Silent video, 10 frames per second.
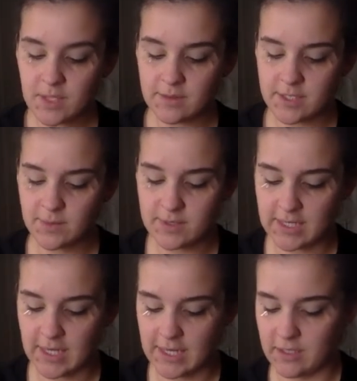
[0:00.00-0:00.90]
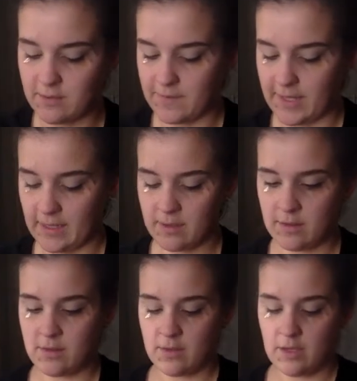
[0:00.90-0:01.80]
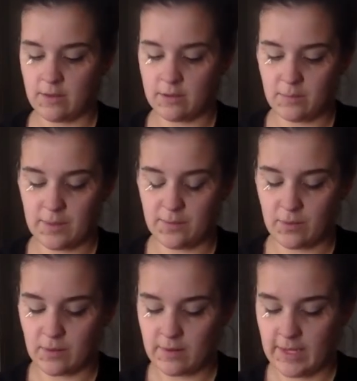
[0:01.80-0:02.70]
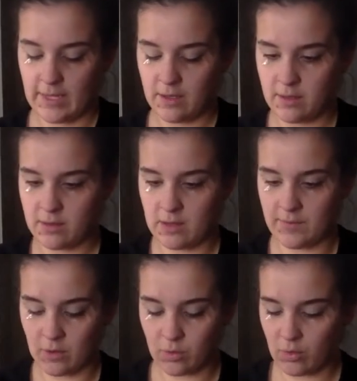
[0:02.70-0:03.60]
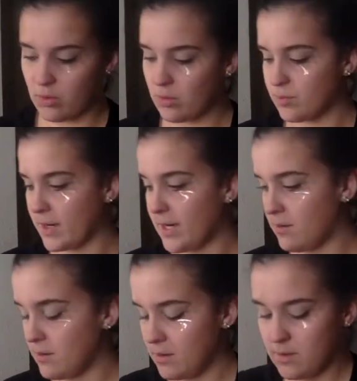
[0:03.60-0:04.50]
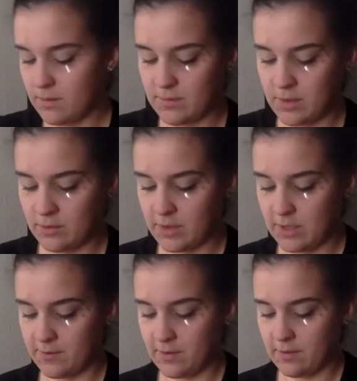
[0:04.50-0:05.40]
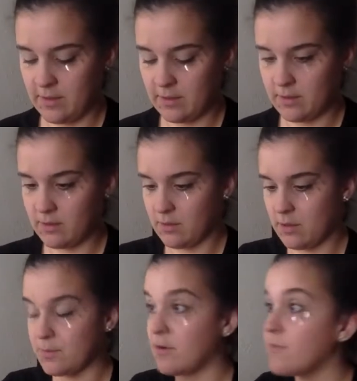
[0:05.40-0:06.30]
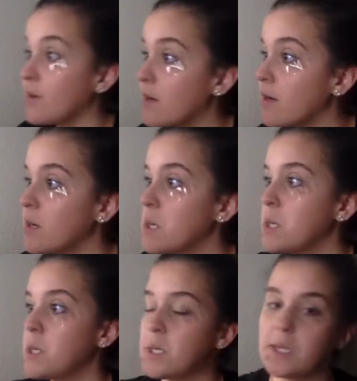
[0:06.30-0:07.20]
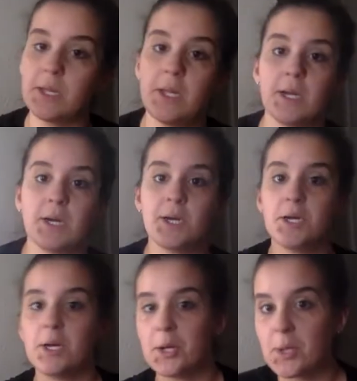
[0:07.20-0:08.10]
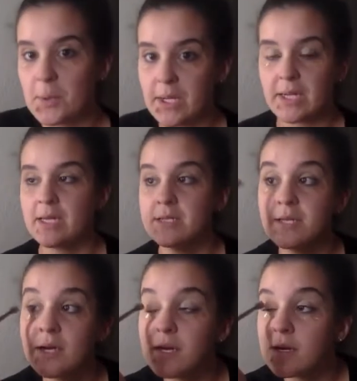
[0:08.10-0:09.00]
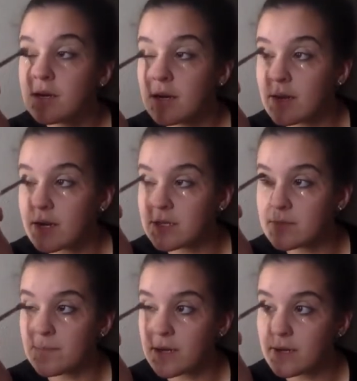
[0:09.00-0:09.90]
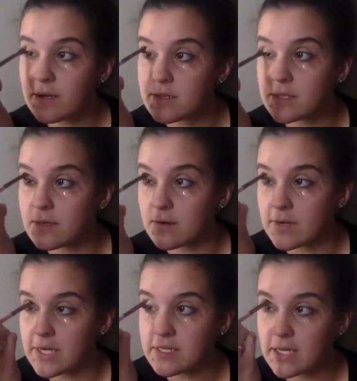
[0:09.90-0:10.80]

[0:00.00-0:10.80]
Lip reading: This one's kind of like a little bit more like of a cool brown, but whatever like you prefer. And then I'll go like this. And then I just blend it into the crease.